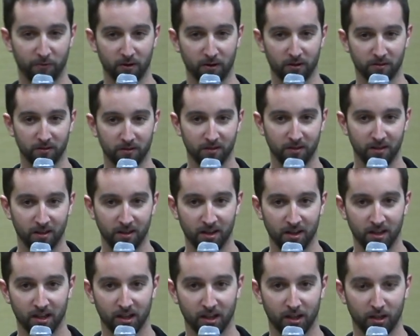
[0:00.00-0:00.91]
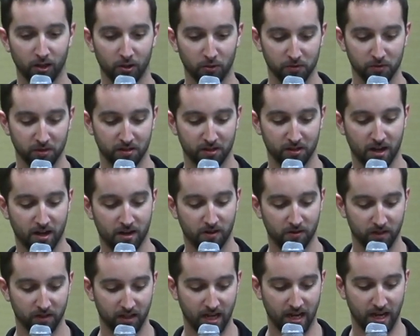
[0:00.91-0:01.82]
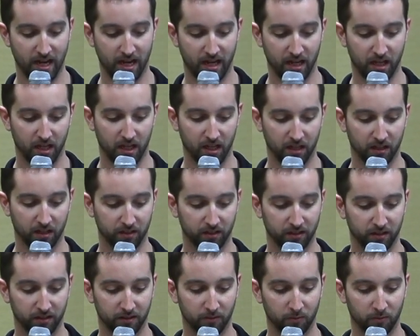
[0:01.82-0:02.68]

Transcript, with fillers: Franklin, close us out, and uh,